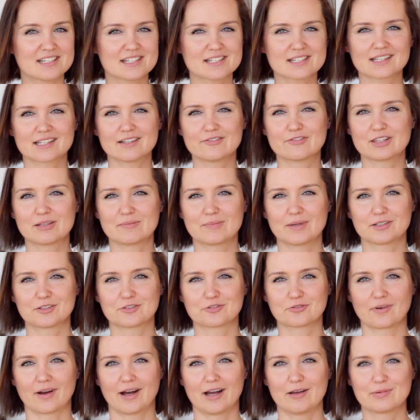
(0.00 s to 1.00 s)
Just give them a
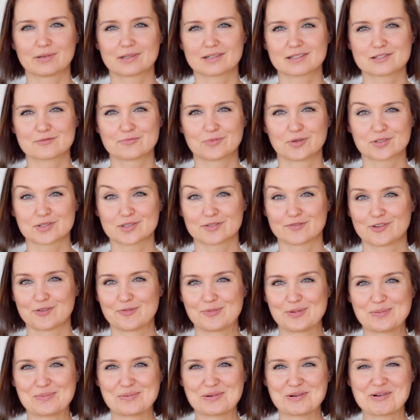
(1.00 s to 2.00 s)
try, because most of
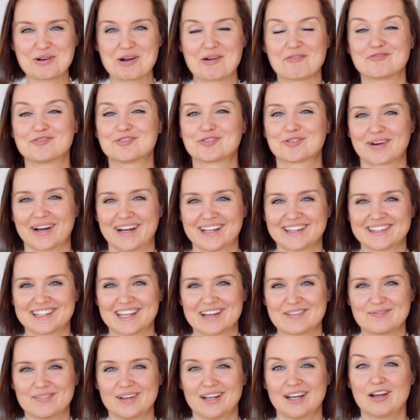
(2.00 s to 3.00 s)
the people who have tried
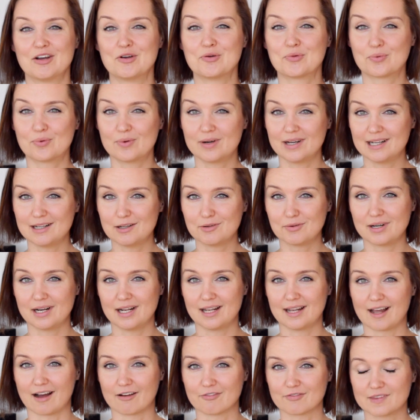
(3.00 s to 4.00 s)
them
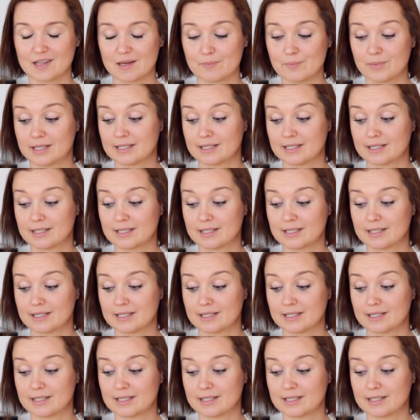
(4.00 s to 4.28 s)
really love them,